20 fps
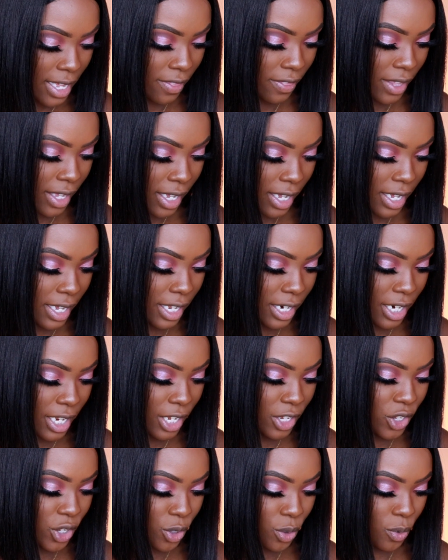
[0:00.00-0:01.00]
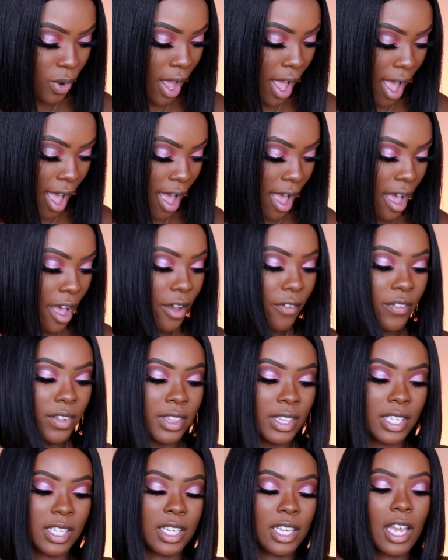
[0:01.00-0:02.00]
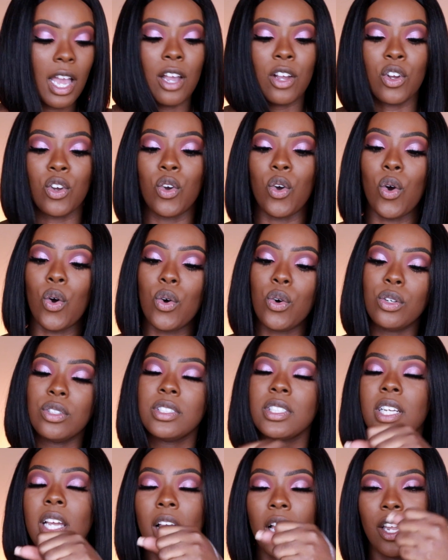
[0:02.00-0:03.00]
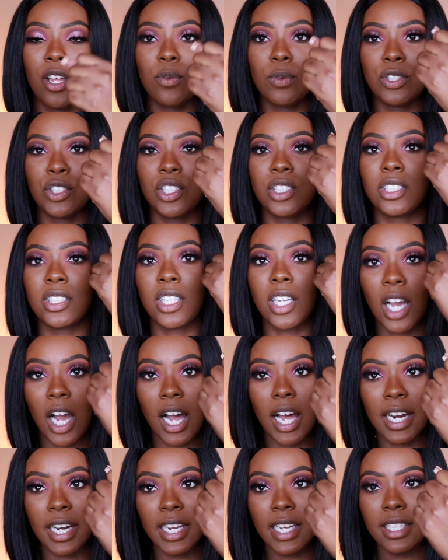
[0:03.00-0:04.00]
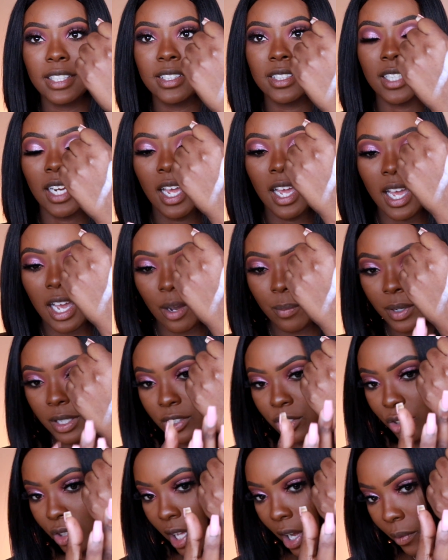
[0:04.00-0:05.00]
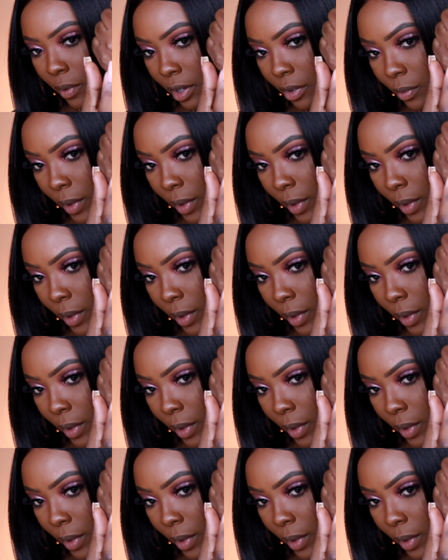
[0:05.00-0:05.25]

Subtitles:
And then you have the gold color, which is Goddess. I'm gonna do that one